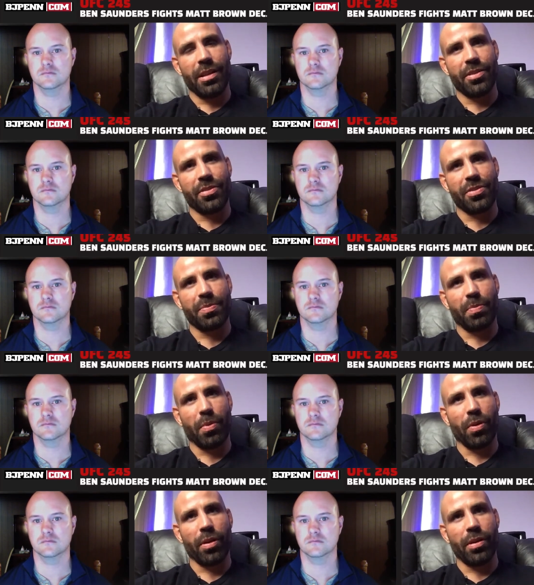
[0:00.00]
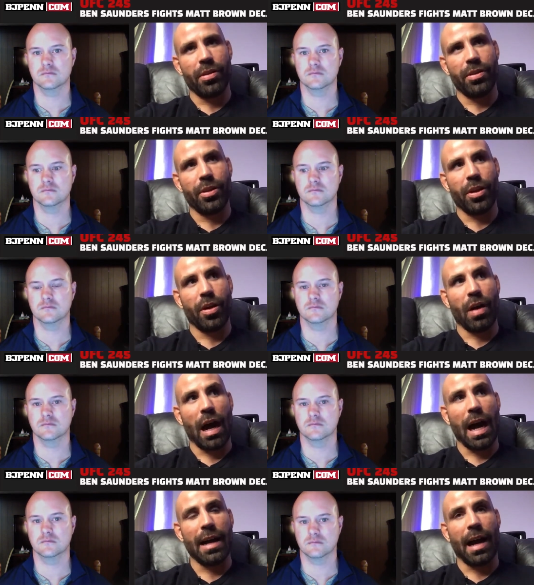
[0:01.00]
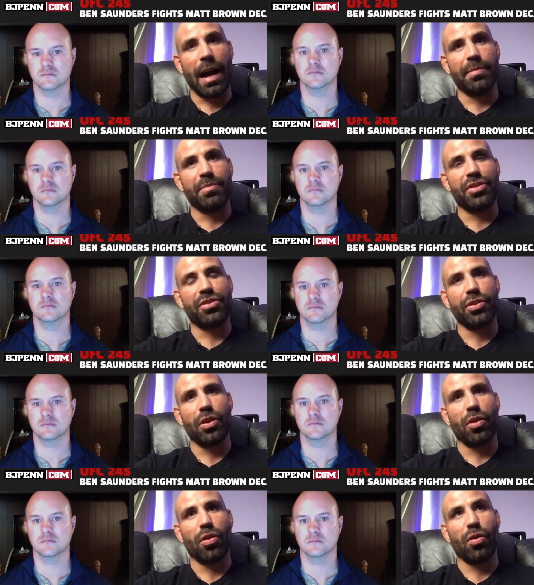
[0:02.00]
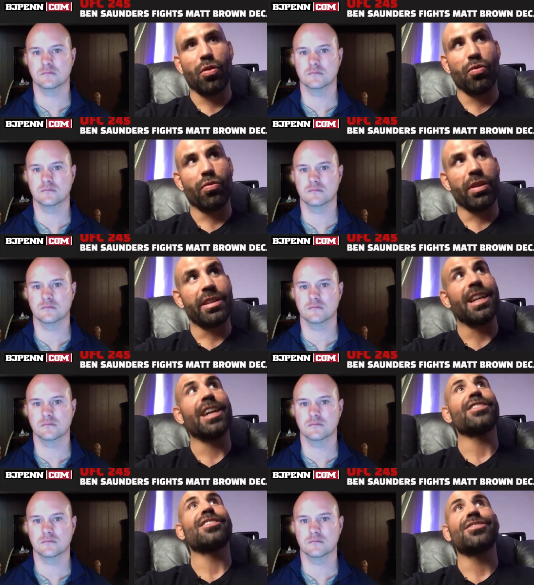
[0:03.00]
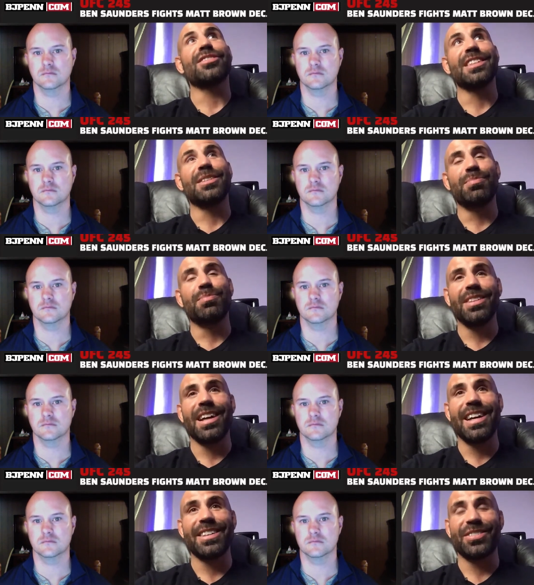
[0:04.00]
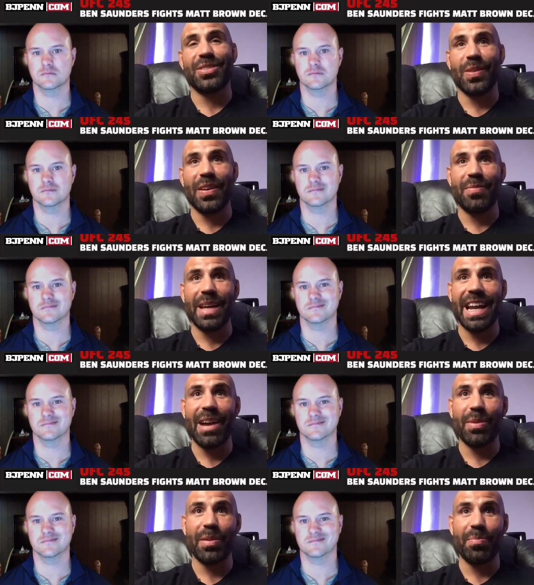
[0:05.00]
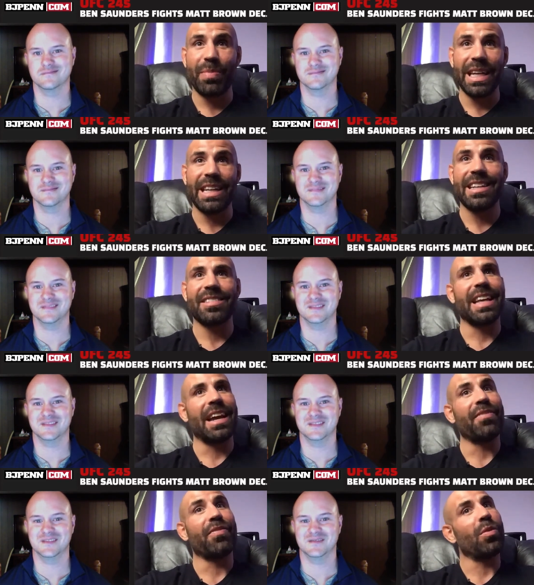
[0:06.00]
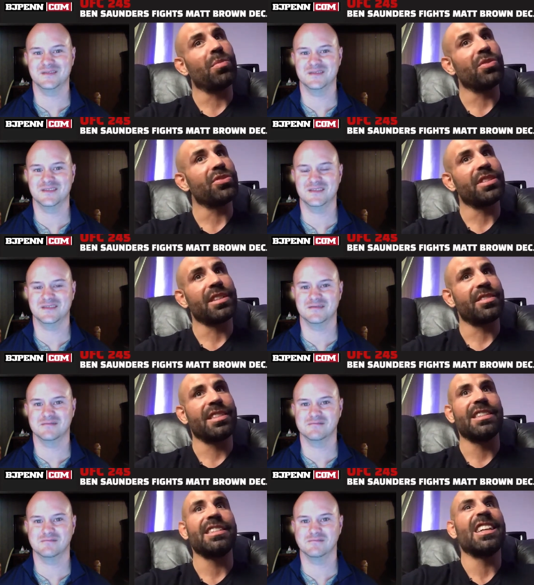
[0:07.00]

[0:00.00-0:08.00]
Speaker 1: in this sport. You know, I, I'm so ridiculously blessed to have been able to be in this game for almost sixteen